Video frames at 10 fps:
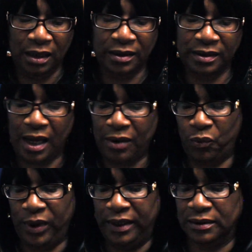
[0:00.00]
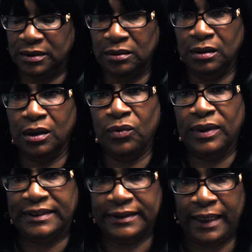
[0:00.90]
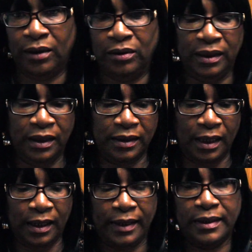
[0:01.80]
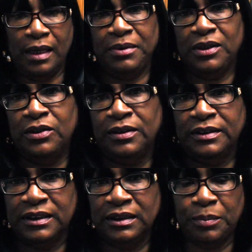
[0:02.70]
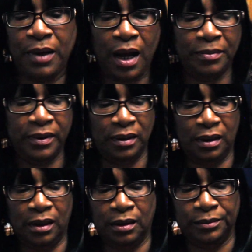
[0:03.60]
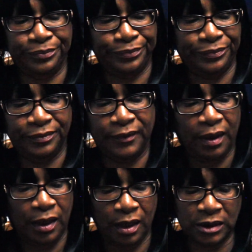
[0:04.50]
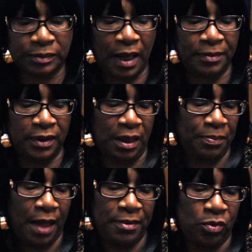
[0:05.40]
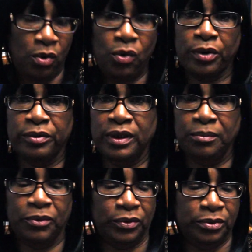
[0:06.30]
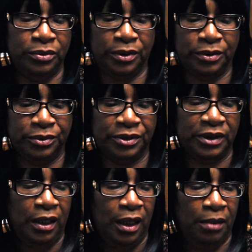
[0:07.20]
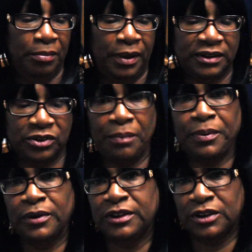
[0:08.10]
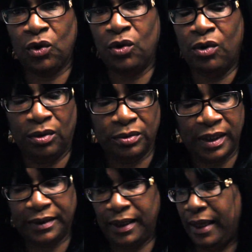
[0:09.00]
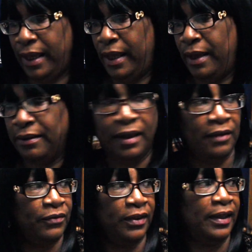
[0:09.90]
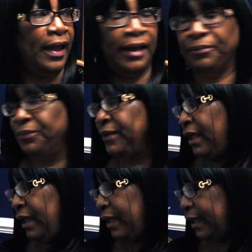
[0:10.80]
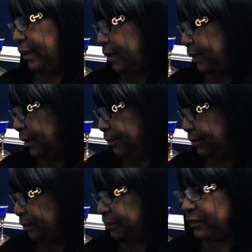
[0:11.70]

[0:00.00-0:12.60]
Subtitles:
and not wait until it go on sale or anything like that, because it probably, they probably won't order anymore, who knows. But so I purchased all that they had for that. And then